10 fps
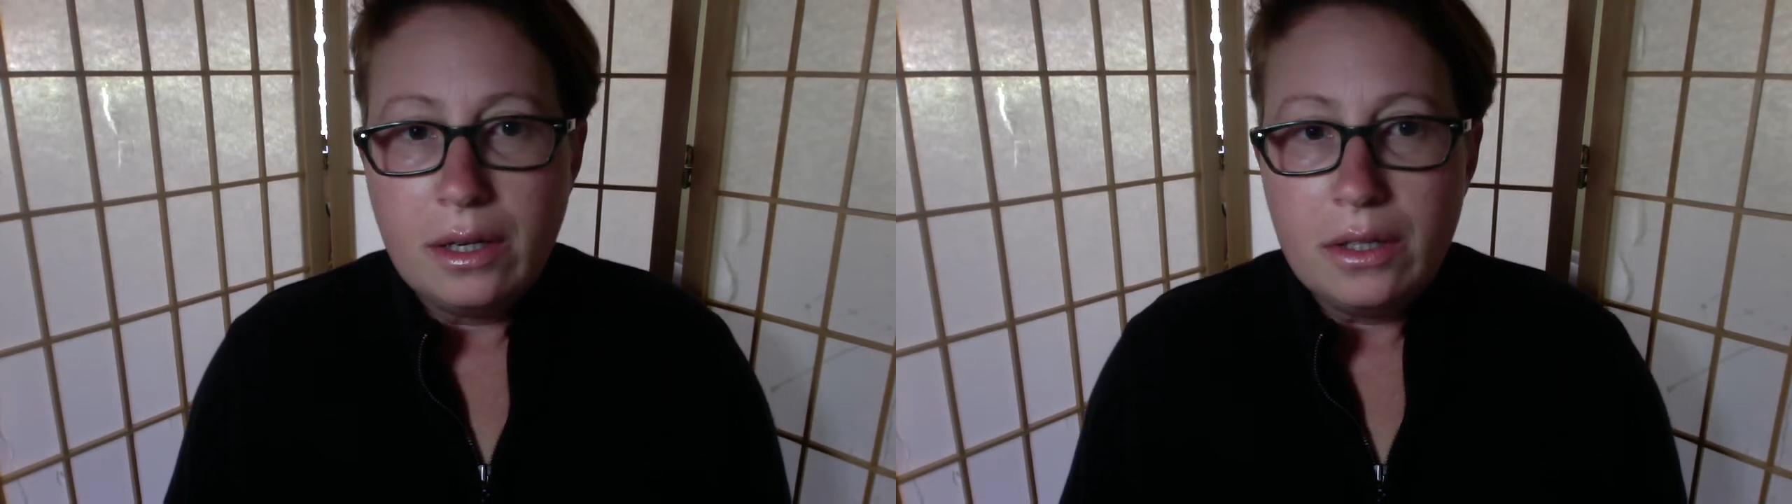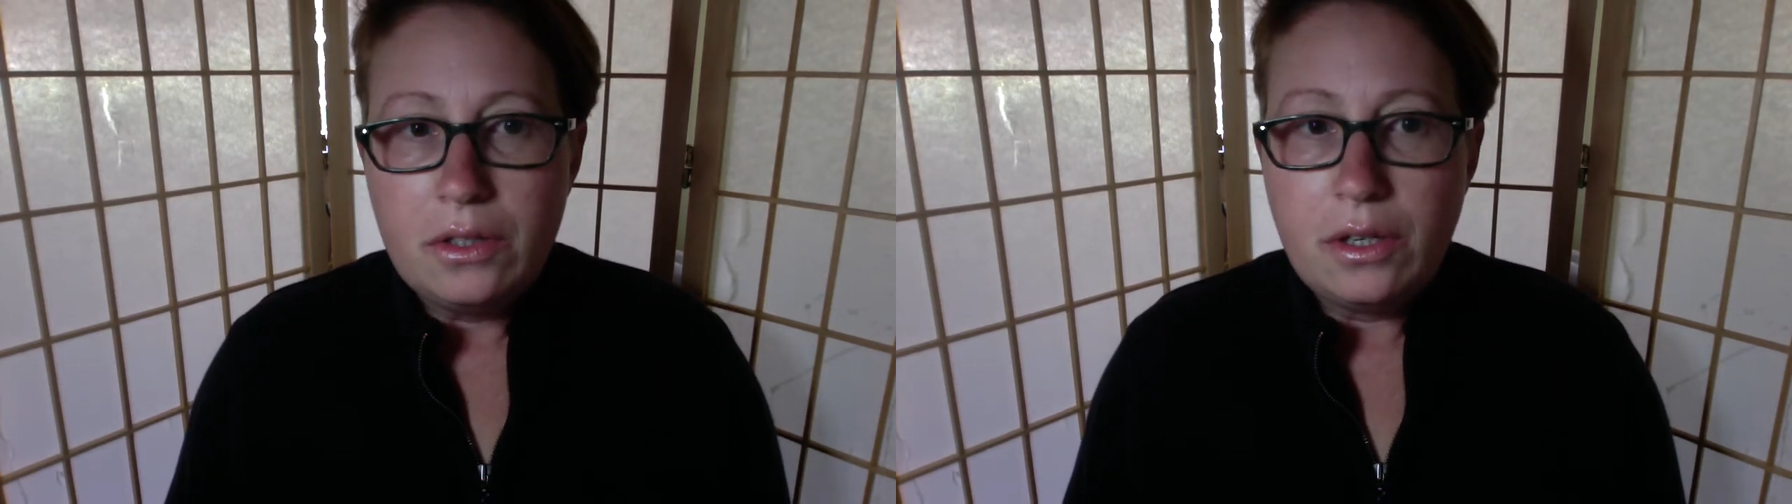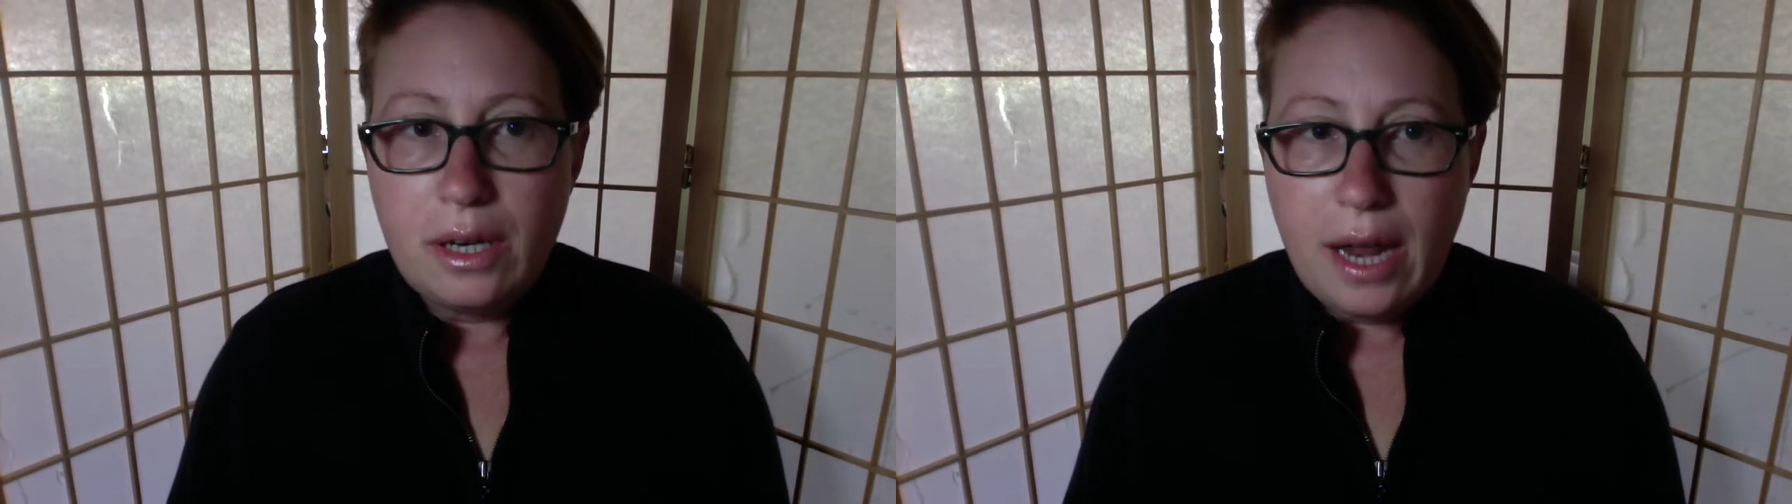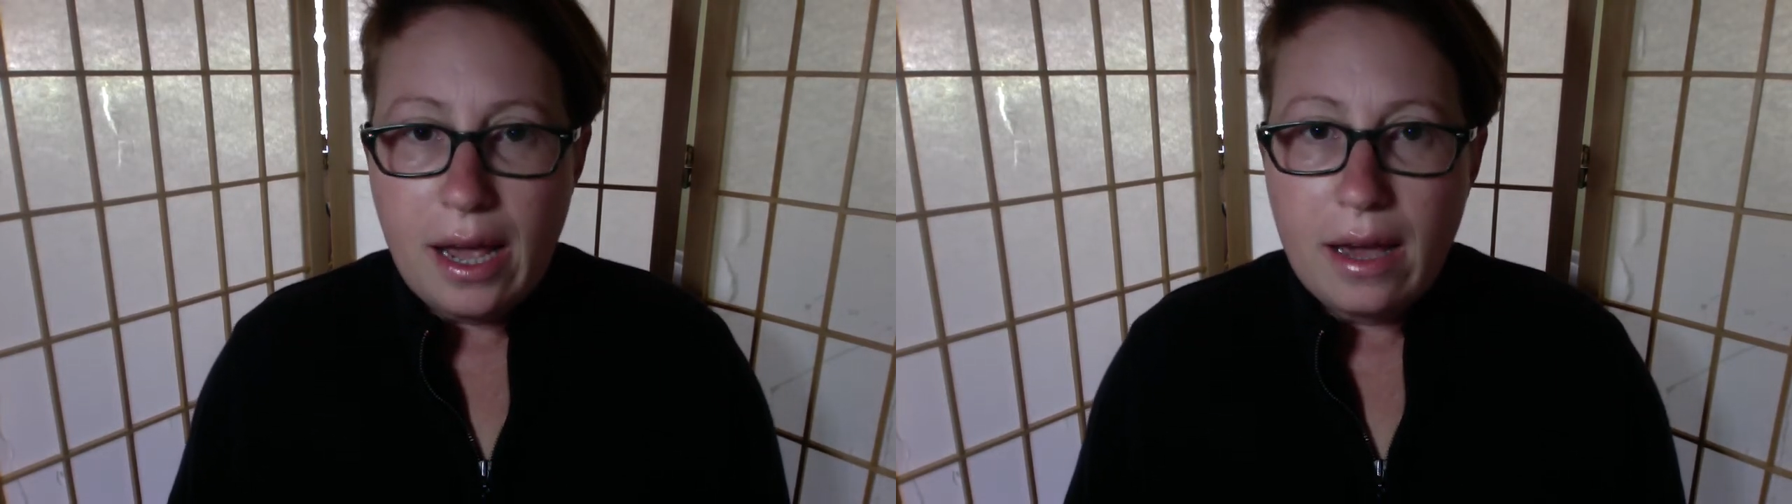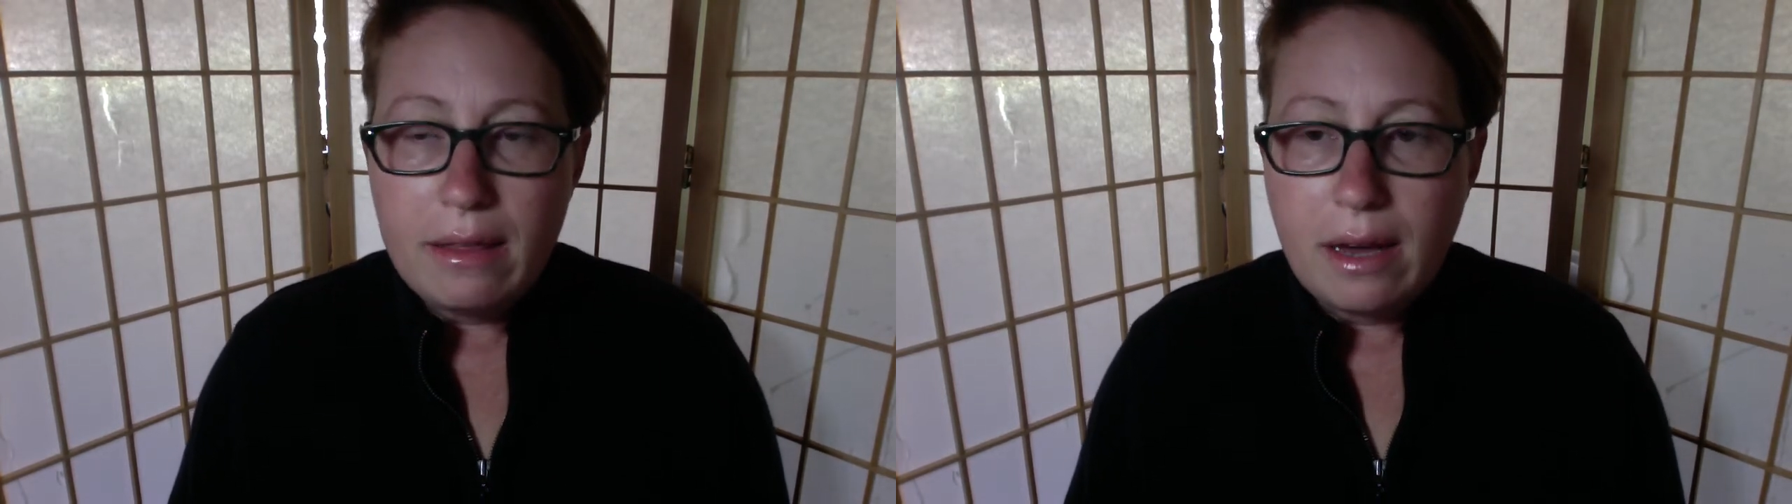So today
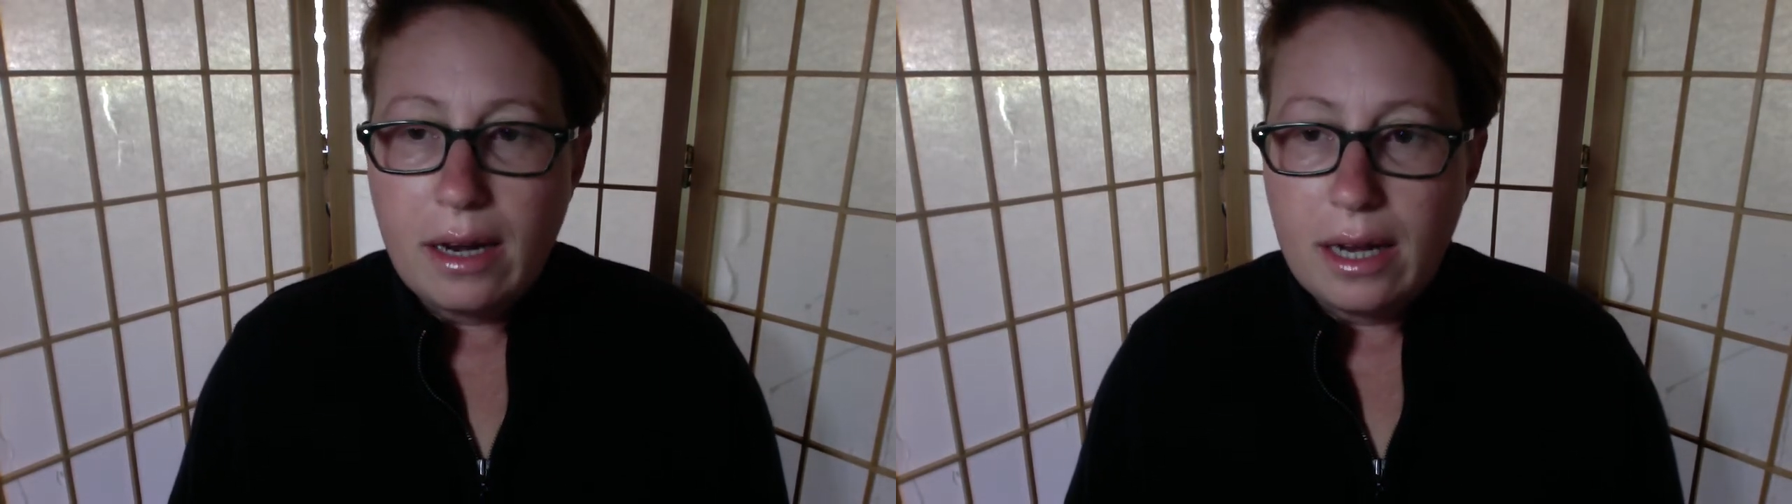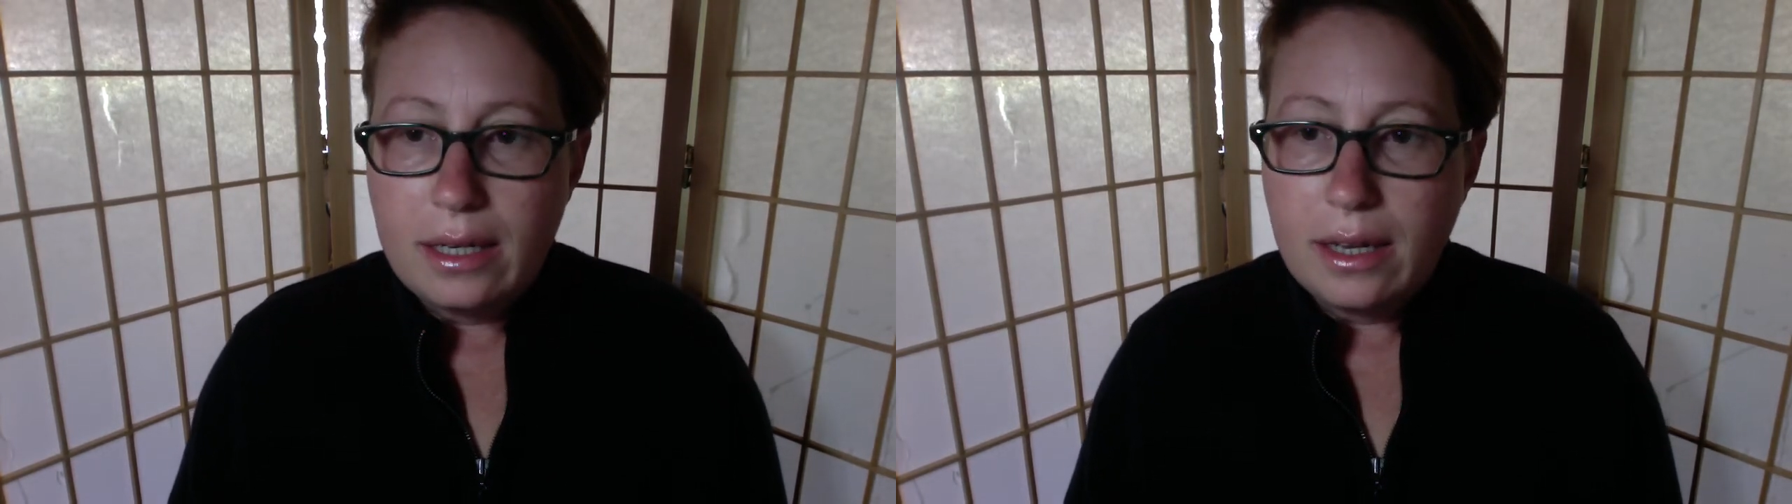I thought I'd